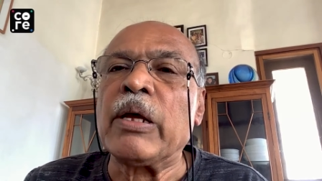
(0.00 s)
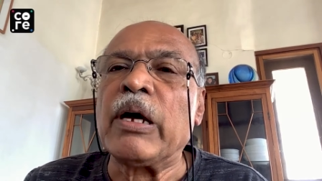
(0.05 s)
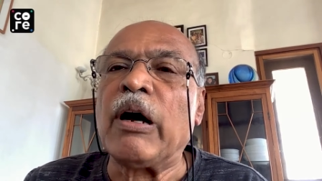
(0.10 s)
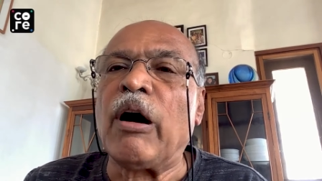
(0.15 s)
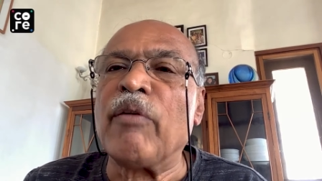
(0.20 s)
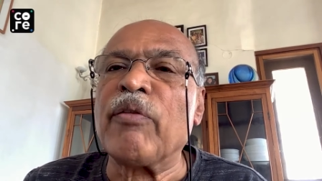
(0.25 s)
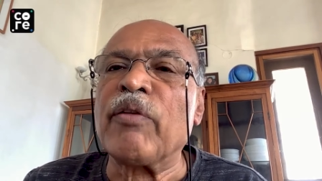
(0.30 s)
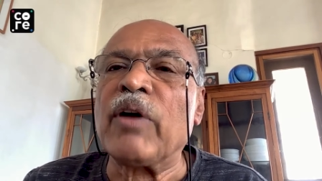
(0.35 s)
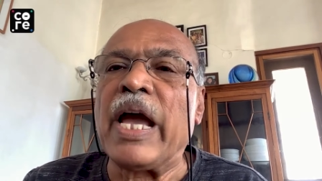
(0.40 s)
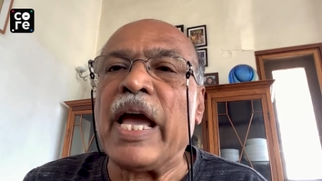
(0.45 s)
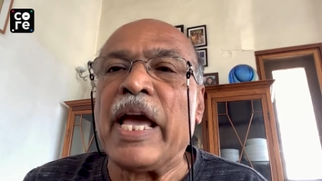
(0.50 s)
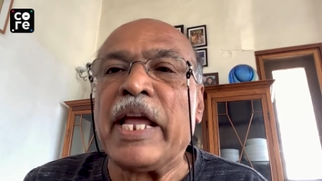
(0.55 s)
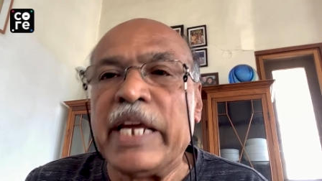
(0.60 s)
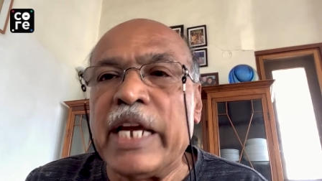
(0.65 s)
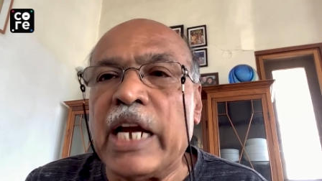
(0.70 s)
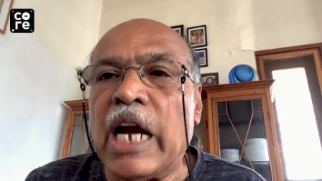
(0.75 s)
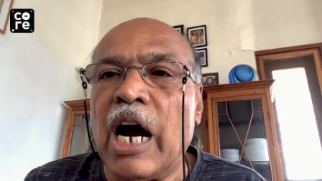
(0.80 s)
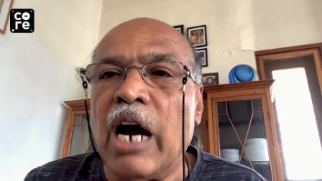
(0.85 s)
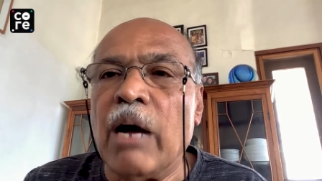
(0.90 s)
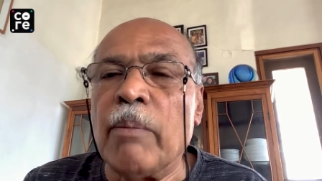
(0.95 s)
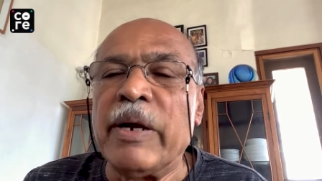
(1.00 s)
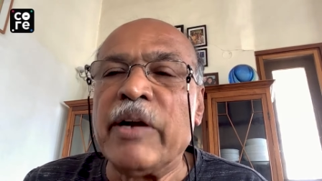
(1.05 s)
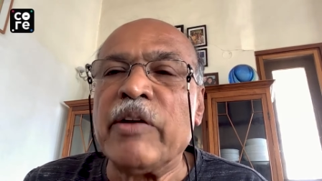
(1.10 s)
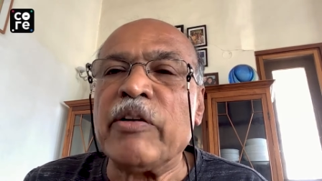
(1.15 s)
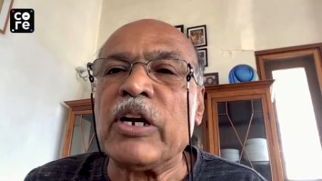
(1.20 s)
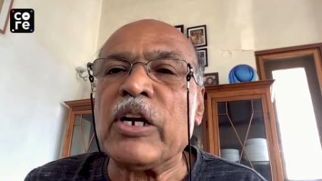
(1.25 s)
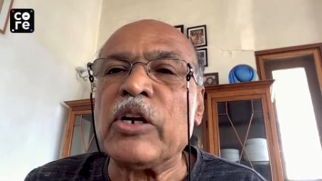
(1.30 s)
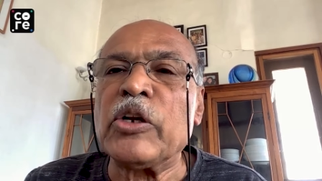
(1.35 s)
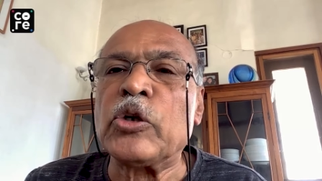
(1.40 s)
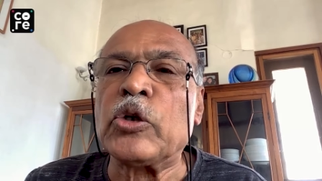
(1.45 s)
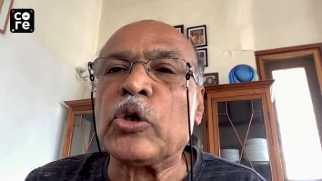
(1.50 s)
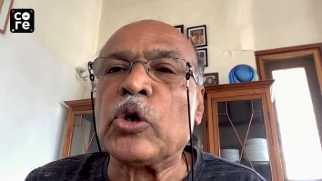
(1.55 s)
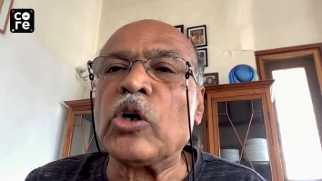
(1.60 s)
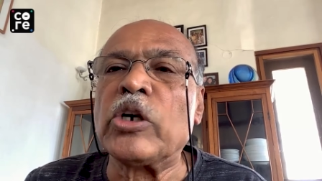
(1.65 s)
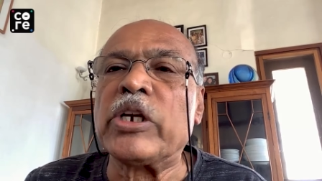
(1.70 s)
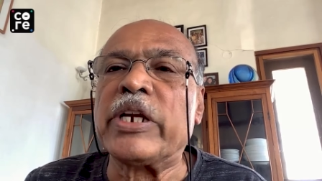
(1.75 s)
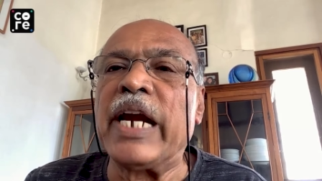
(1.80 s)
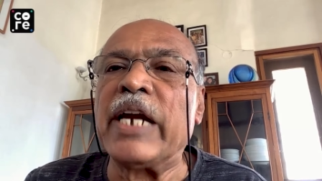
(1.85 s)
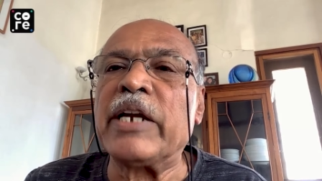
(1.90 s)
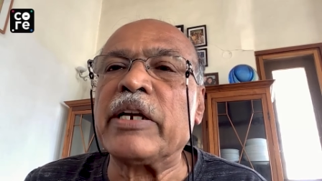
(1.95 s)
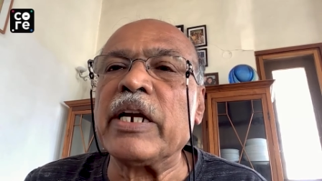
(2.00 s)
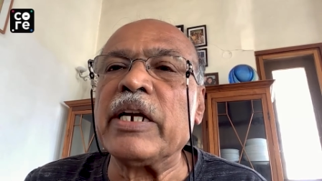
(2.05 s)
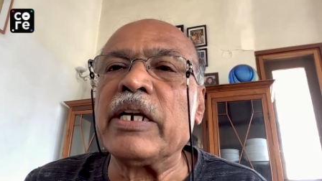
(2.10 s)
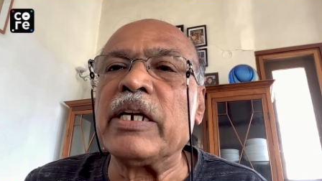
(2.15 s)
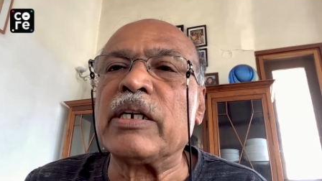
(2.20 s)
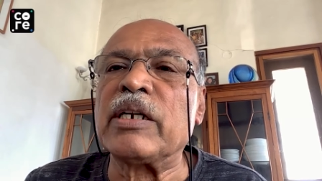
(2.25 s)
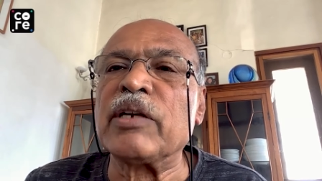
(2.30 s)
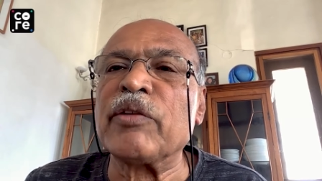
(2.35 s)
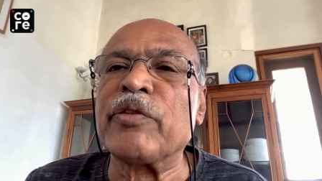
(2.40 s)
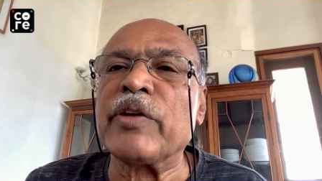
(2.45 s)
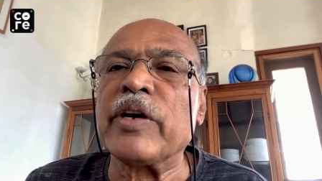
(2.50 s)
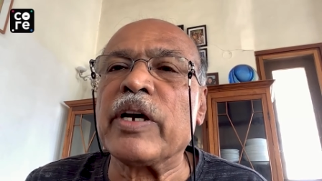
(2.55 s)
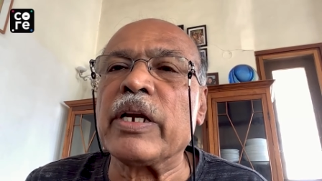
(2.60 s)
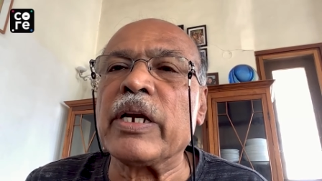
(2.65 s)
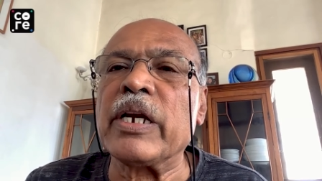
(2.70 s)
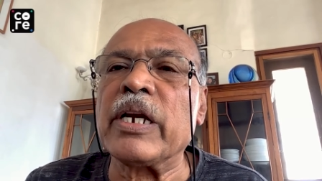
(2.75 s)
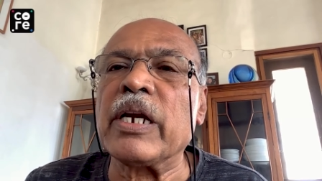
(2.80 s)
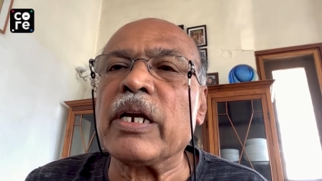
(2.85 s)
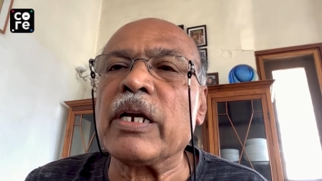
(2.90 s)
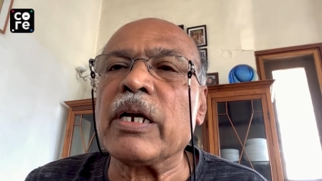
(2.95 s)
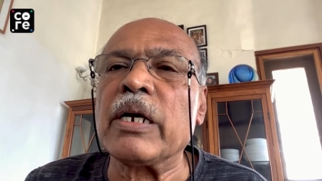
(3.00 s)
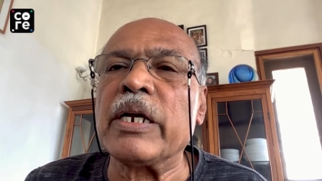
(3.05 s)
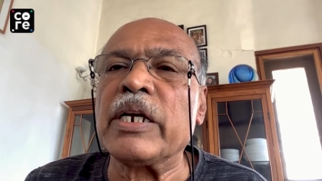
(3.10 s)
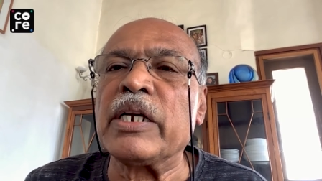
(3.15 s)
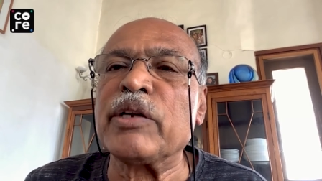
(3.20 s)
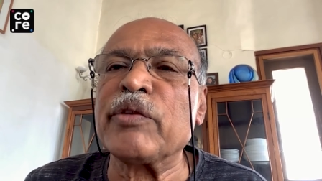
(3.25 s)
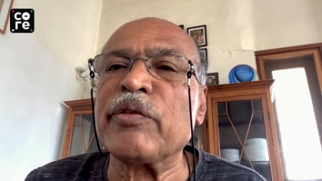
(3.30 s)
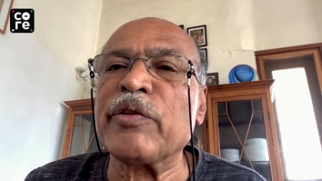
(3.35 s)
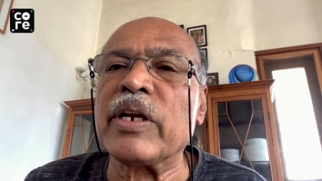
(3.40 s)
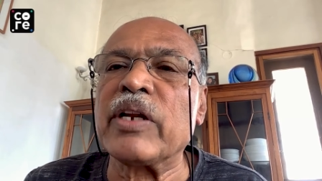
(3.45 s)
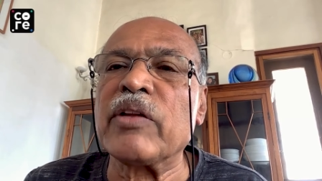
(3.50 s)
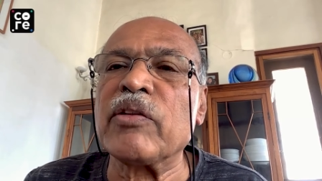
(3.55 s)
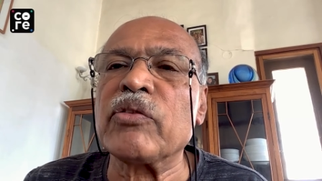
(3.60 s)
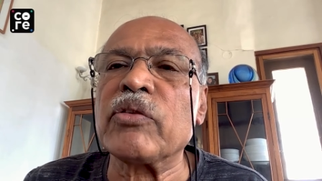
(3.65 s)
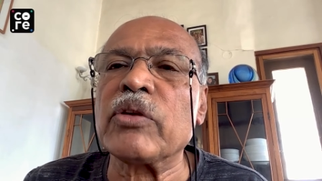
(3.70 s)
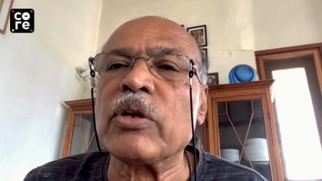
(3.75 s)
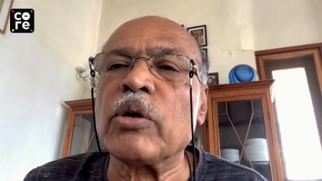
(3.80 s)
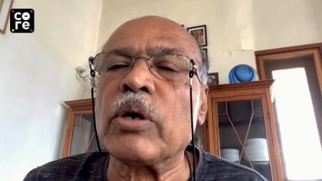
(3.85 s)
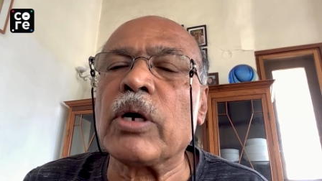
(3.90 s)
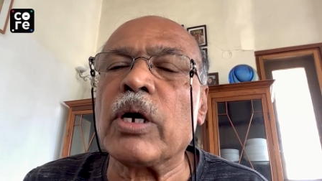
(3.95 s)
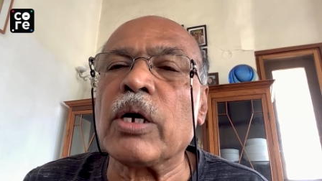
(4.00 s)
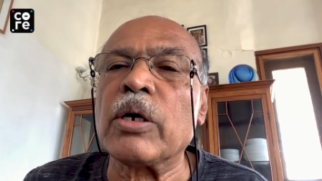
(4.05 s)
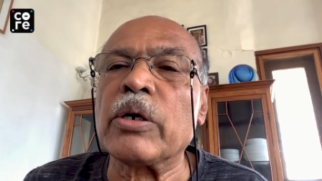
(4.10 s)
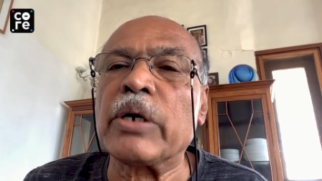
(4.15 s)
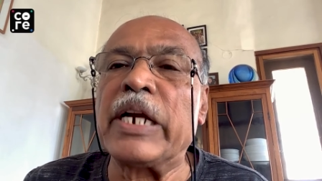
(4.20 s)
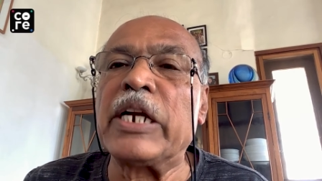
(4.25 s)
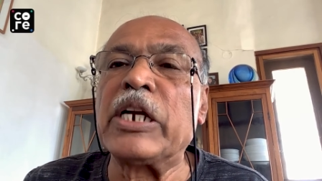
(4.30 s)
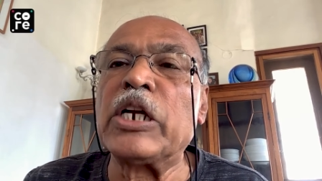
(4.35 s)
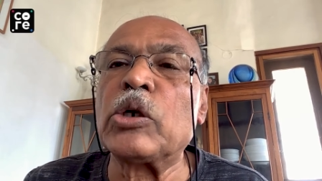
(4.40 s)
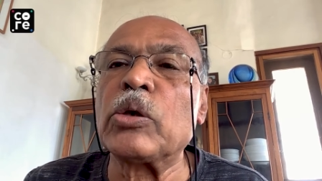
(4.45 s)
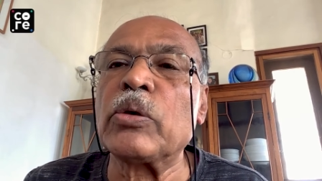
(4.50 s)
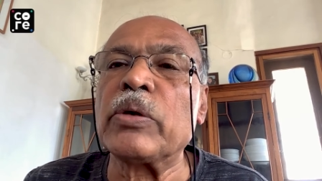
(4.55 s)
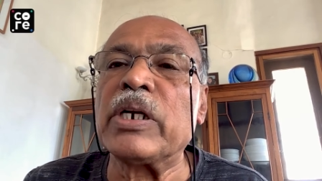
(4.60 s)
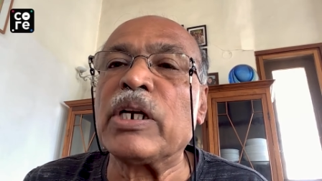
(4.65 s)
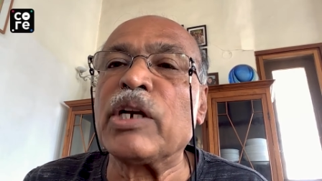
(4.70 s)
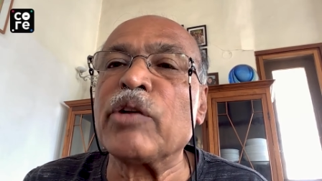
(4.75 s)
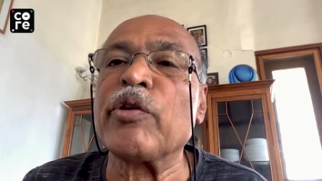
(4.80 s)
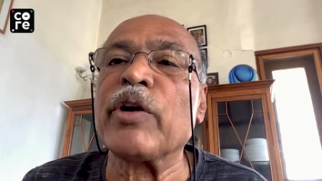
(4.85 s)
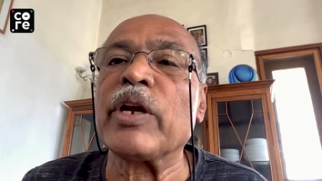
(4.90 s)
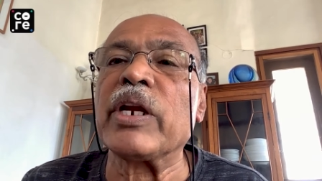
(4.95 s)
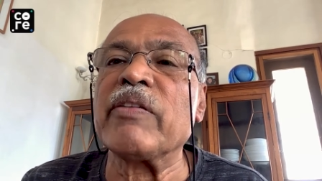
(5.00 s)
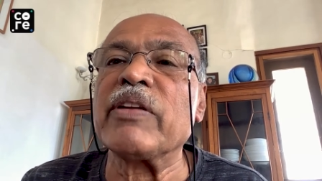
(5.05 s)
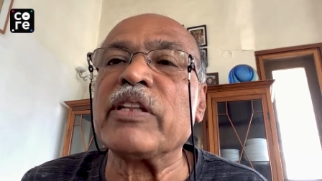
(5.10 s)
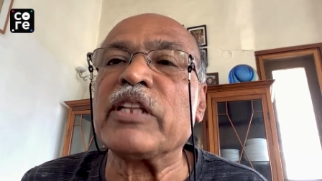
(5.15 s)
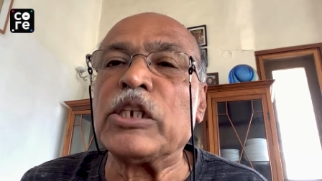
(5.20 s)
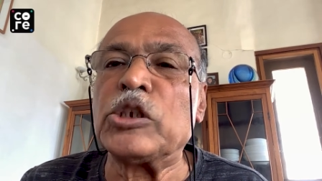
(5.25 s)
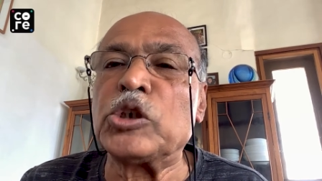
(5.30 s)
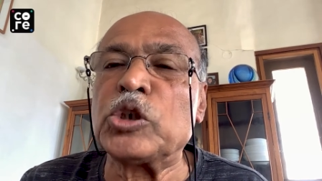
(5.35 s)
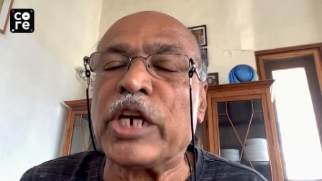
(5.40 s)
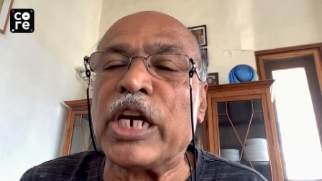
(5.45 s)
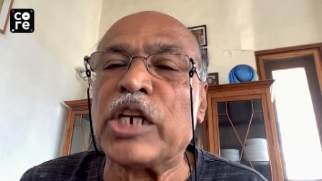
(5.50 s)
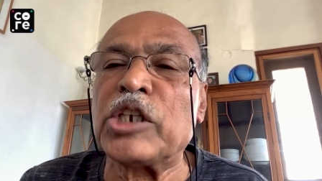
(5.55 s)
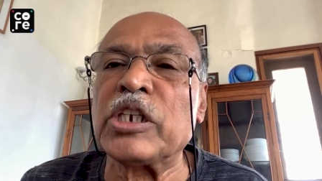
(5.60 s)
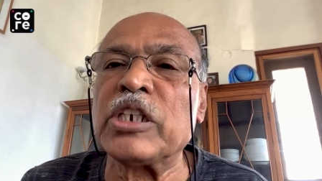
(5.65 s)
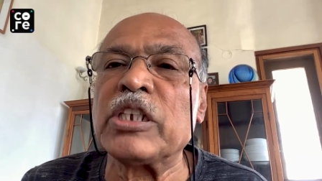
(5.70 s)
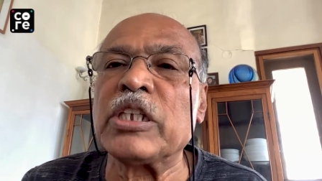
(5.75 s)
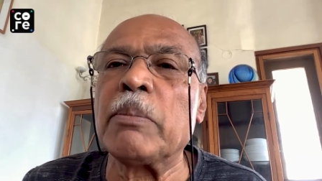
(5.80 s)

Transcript: of any government should get interfering, interference, uh, get into interfering with education.